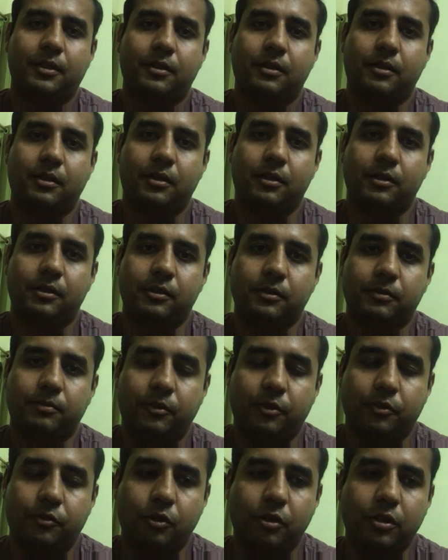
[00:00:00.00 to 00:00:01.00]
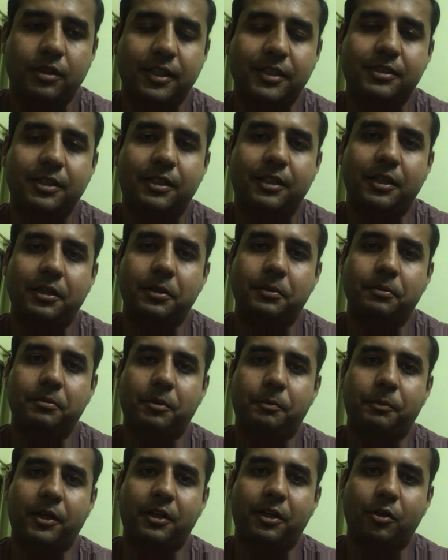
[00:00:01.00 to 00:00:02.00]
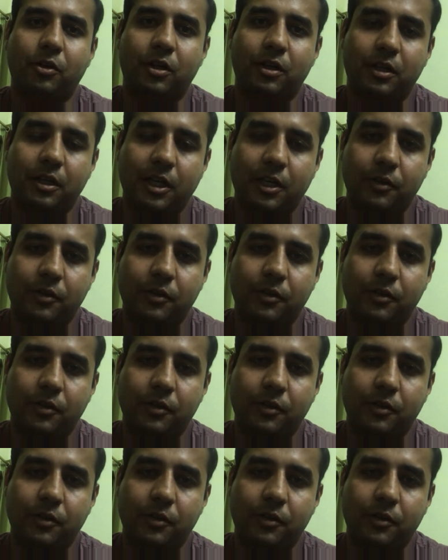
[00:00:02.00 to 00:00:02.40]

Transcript: uh, for this attempt particularly,